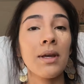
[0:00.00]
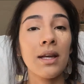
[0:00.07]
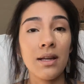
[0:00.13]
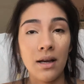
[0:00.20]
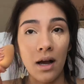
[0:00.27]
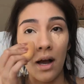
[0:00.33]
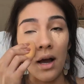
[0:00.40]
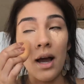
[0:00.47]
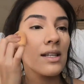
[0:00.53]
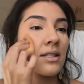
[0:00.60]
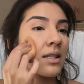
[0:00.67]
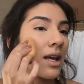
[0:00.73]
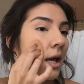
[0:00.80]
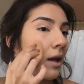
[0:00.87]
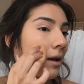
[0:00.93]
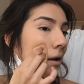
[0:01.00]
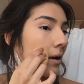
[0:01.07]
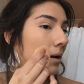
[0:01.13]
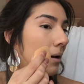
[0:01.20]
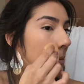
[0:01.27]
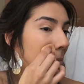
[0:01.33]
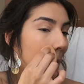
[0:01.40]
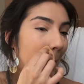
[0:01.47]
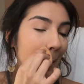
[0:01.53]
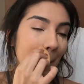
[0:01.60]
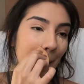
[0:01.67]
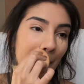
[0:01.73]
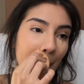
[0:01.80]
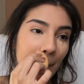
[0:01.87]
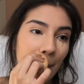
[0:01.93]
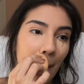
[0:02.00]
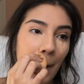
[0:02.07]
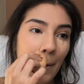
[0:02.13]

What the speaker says: getting hot. He's like barking in the